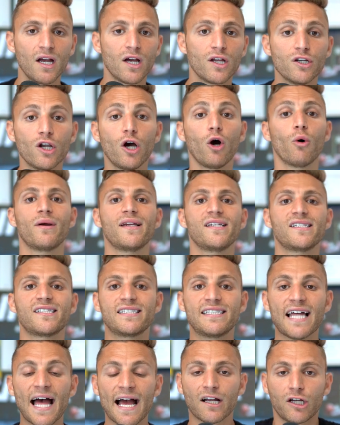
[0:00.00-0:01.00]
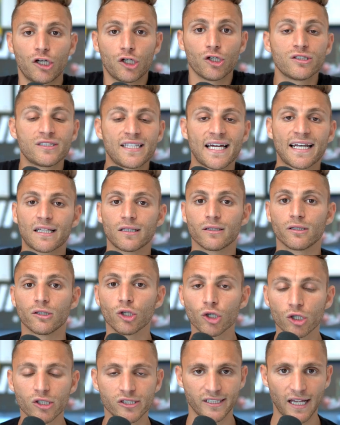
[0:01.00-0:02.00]
No, he's that good that it
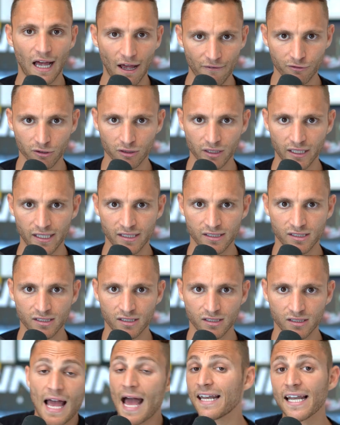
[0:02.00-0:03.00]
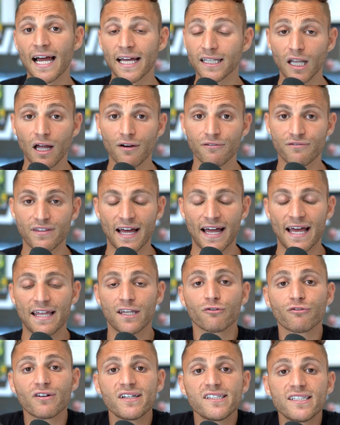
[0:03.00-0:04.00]
looks effortless. And I love that. And
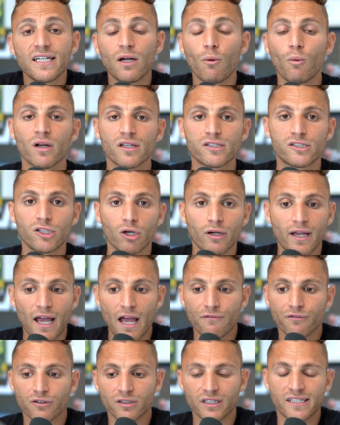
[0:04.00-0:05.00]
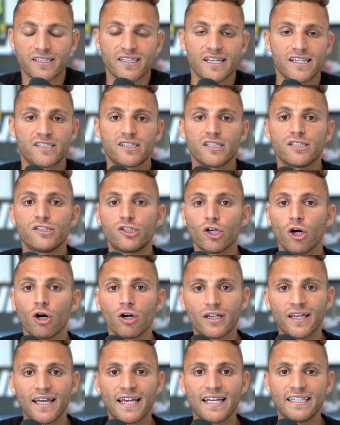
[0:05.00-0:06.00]
the reason I want to dunk effortless is to
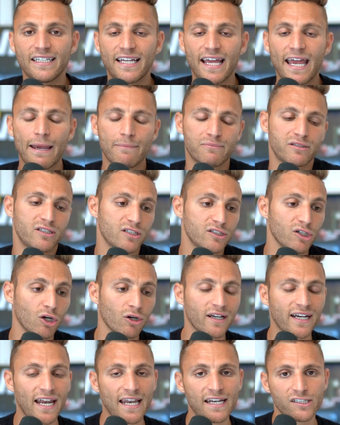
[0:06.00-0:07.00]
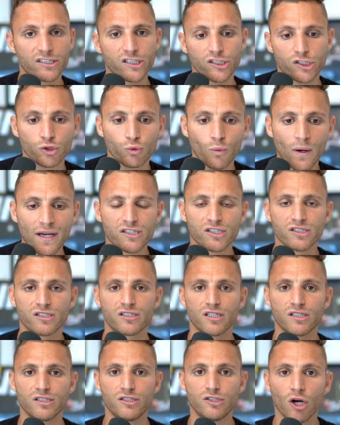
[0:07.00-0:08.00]
dunk in games, to dunk in any situation,
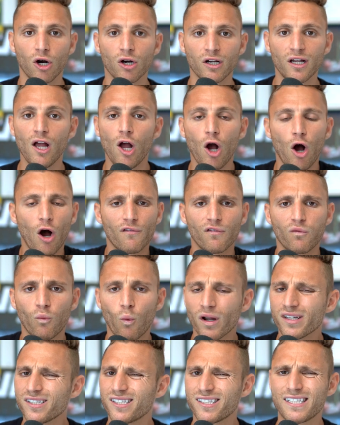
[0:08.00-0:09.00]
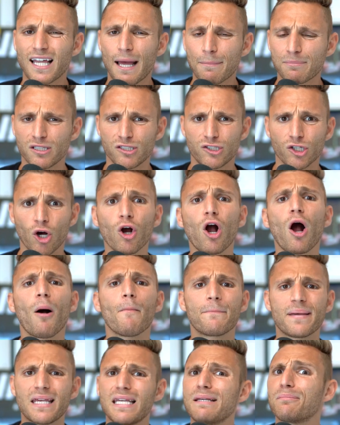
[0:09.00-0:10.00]
to dunk off one step, to dunk on
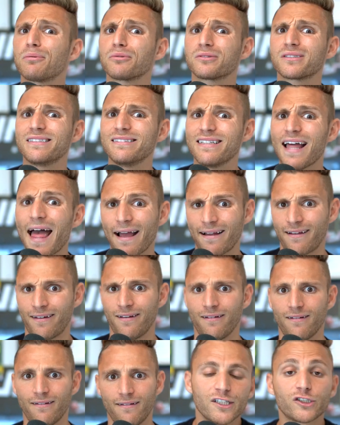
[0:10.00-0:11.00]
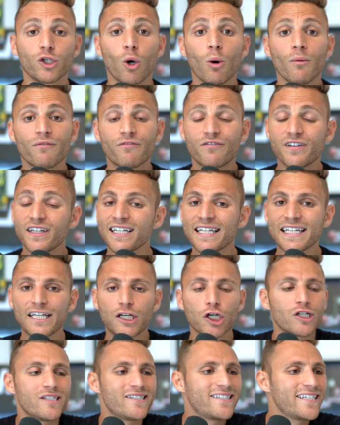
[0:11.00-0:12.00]
people's neck. So I'm feeling
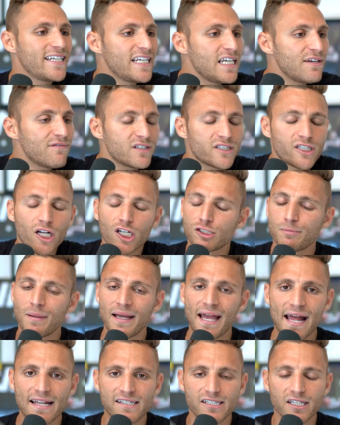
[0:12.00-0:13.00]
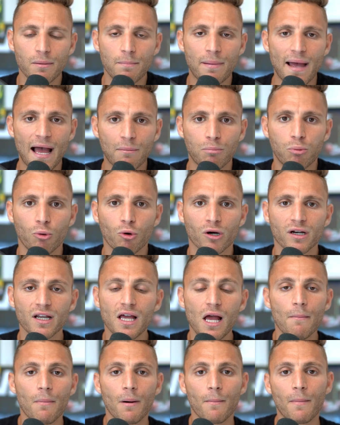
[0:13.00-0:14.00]
good. Didn't even touch my head to the backboard,
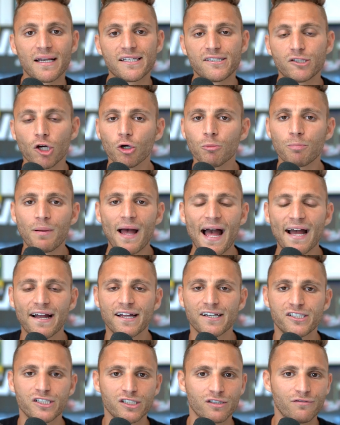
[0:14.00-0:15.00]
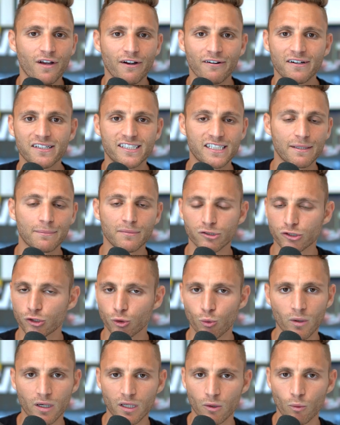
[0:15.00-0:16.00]
but my dunk package is very similar to
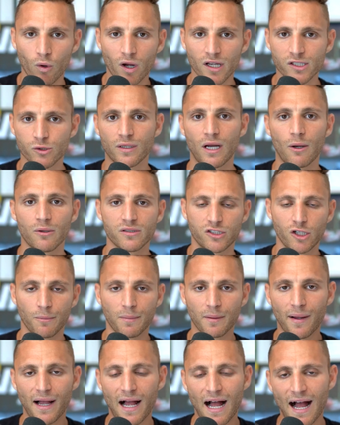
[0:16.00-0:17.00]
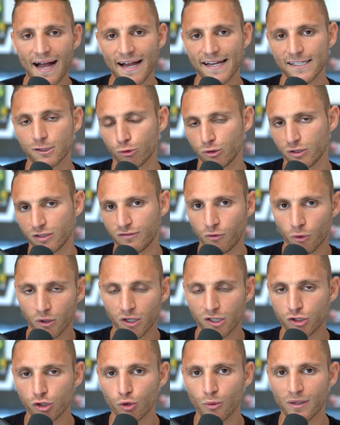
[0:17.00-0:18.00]
what it was when I was jumping my highest, which is
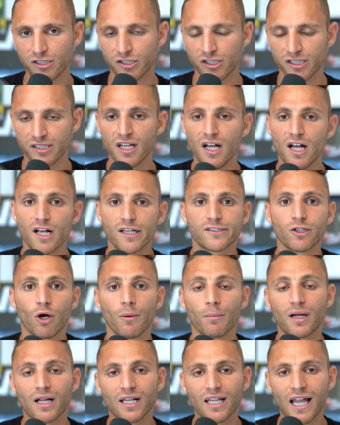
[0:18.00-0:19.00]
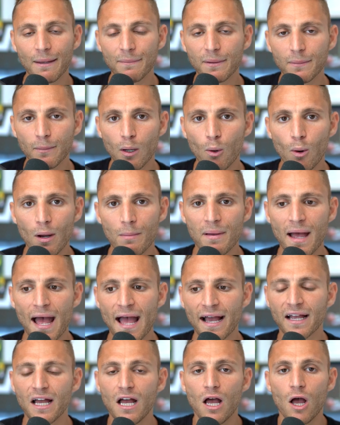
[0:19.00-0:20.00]
42 inches. So I'm climbing my way back